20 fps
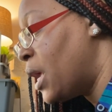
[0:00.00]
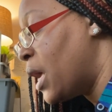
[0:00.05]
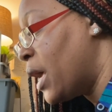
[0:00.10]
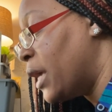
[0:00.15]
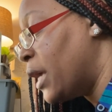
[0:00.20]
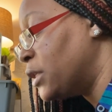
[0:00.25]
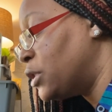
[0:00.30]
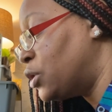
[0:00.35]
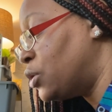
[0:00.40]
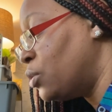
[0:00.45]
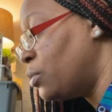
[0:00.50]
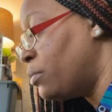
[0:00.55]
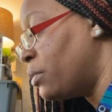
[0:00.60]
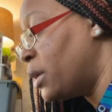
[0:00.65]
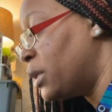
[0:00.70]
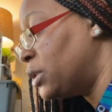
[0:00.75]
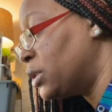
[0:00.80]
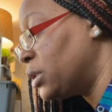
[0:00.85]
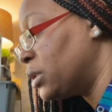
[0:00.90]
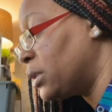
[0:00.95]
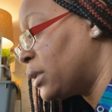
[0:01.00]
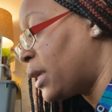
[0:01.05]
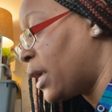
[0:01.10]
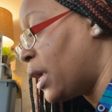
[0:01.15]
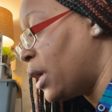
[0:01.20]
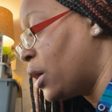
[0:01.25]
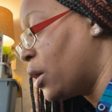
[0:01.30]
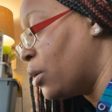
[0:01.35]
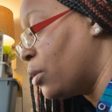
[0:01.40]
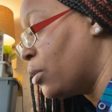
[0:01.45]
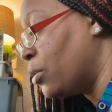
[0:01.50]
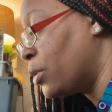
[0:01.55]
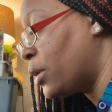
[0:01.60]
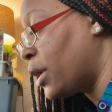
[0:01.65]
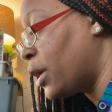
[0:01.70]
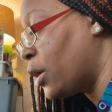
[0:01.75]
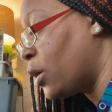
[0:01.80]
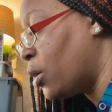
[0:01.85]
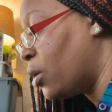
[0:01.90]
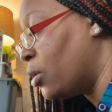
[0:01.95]
as too much cacao
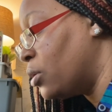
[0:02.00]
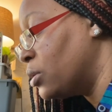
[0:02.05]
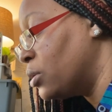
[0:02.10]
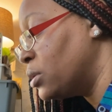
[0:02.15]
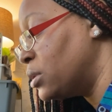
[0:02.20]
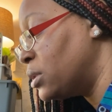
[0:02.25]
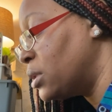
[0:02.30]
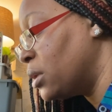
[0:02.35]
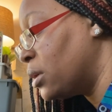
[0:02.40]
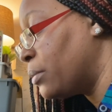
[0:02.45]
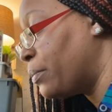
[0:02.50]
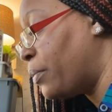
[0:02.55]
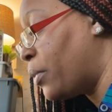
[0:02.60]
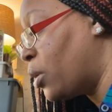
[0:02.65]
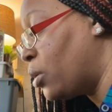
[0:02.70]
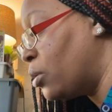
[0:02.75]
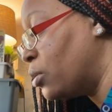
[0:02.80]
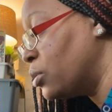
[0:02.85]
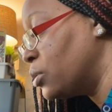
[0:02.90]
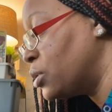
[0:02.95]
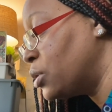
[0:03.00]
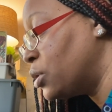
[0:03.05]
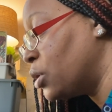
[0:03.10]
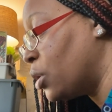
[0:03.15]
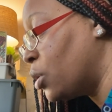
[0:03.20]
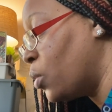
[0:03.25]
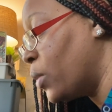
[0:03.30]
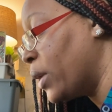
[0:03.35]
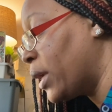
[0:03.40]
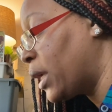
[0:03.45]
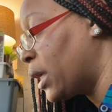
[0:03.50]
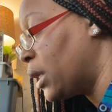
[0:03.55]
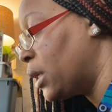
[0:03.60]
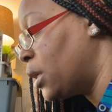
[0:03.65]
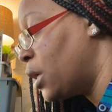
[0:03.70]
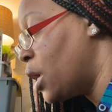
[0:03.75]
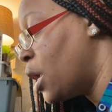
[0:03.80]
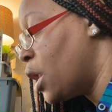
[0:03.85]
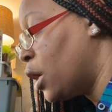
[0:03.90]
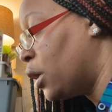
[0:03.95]
can cause the pulse to quicken.
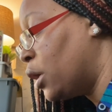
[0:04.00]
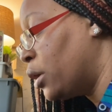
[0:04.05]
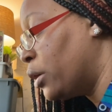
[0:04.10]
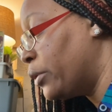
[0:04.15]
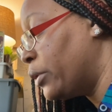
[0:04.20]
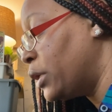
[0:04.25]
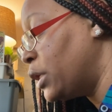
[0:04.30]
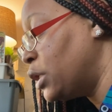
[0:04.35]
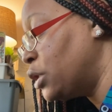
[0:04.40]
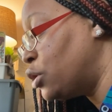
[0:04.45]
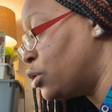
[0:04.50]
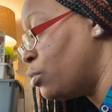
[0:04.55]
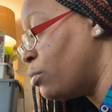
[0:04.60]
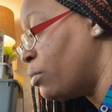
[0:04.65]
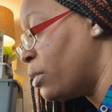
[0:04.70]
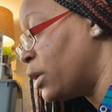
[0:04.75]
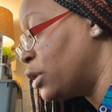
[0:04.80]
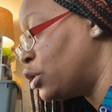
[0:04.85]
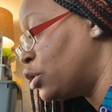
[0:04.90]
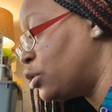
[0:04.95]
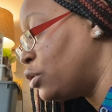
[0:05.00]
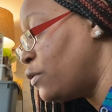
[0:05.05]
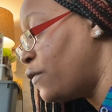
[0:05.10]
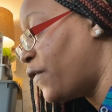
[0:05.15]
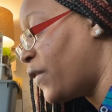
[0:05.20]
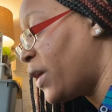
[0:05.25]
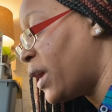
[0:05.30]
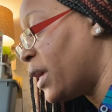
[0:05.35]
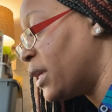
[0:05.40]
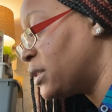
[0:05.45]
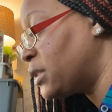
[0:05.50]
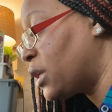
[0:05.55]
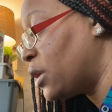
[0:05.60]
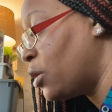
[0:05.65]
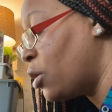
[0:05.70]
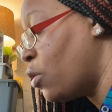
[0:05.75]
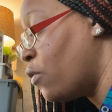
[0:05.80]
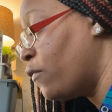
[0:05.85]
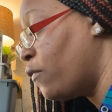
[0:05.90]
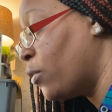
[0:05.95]
Learning too much too fast can
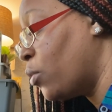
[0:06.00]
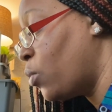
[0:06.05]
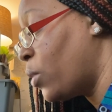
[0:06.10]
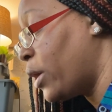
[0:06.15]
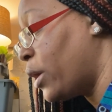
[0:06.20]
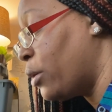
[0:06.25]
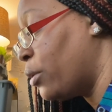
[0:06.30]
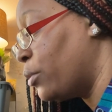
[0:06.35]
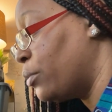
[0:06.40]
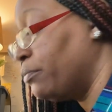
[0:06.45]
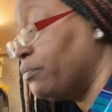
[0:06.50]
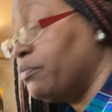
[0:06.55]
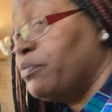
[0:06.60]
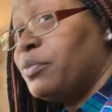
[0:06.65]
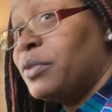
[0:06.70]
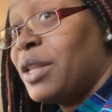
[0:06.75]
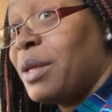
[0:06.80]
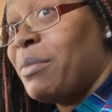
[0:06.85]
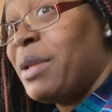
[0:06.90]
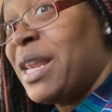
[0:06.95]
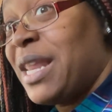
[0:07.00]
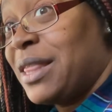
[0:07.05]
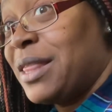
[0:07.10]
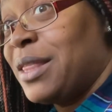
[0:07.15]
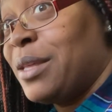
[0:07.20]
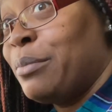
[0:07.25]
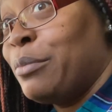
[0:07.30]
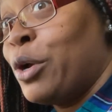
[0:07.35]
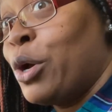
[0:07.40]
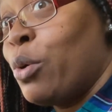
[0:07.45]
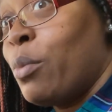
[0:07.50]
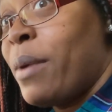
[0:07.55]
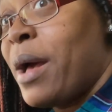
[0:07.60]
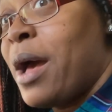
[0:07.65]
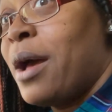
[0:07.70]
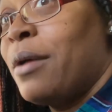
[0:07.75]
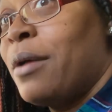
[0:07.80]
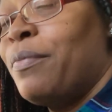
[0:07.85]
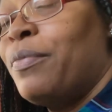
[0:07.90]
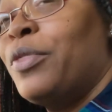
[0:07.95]
overwhelm. Let me let them go
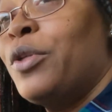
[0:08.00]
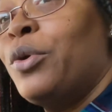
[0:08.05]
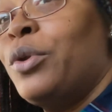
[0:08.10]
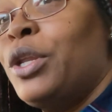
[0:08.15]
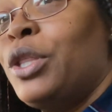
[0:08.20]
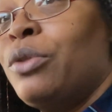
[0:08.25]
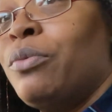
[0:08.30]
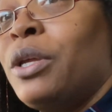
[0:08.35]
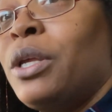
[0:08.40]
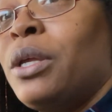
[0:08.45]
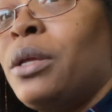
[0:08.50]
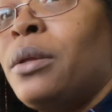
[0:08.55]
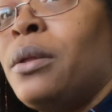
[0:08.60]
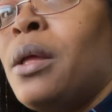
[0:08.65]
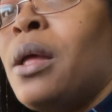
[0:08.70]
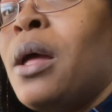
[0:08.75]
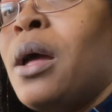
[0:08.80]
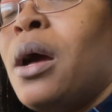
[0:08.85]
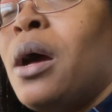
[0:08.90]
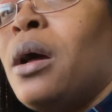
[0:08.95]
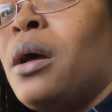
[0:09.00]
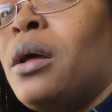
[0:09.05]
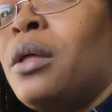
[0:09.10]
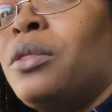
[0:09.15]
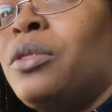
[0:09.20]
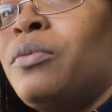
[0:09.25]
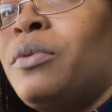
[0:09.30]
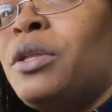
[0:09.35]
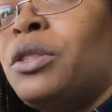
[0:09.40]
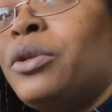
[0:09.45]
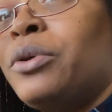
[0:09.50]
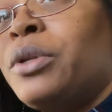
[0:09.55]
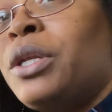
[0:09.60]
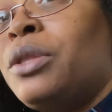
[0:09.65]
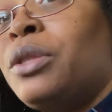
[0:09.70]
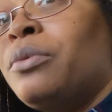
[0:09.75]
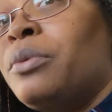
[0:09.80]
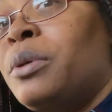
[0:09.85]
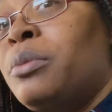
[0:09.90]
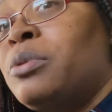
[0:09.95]
by. 33, uh,
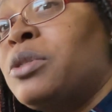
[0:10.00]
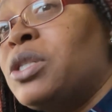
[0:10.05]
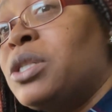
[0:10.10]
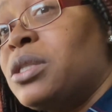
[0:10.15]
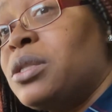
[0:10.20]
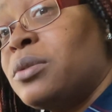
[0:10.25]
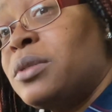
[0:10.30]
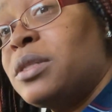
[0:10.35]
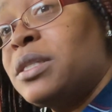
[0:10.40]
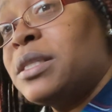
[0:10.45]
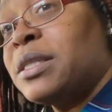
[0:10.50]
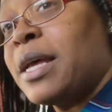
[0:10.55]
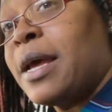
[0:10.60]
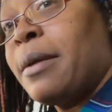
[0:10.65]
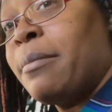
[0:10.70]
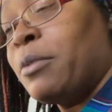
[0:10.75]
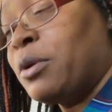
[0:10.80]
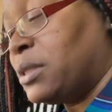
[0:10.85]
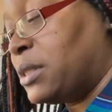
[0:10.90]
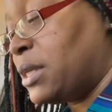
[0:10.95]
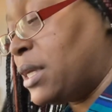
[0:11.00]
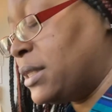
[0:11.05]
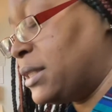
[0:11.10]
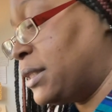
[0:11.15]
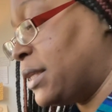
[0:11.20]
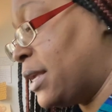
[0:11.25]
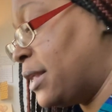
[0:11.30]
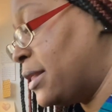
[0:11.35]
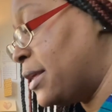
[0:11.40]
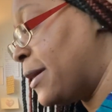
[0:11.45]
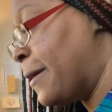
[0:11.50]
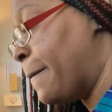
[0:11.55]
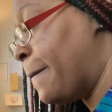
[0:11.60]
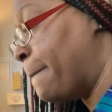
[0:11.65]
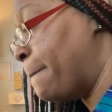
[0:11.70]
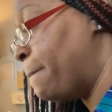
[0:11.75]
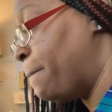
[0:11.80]
333 was just on the timer as I said that.